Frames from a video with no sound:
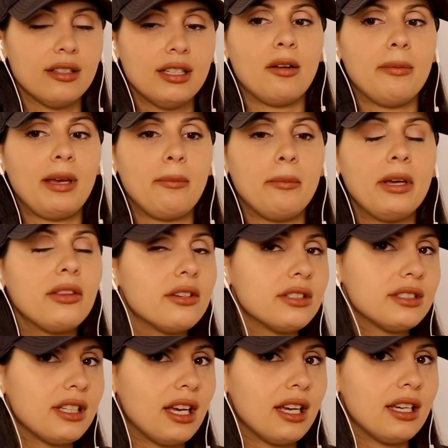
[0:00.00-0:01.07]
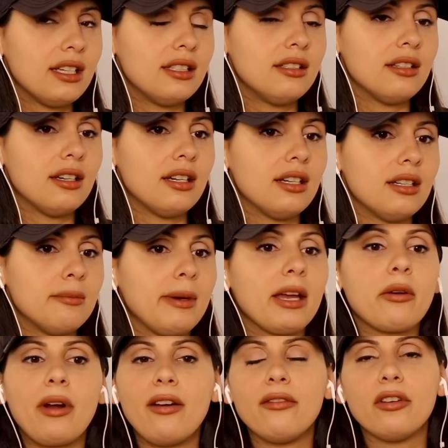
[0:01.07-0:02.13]
On my mother's side, my
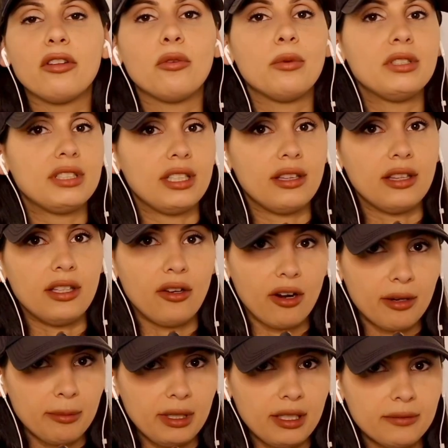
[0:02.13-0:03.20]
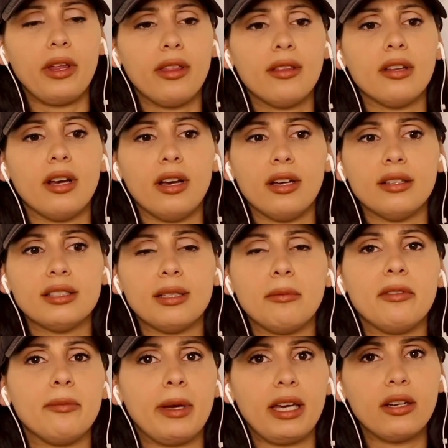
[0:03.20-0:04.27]
grandfather was in the army with some
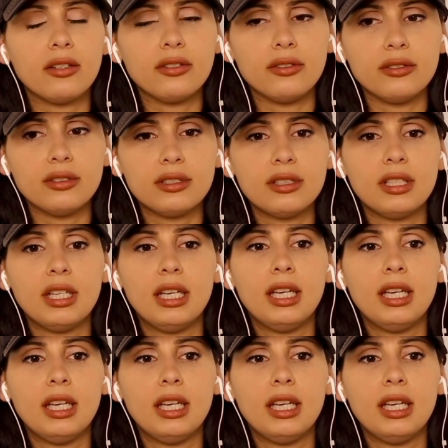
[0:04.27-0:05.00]
of my uncles,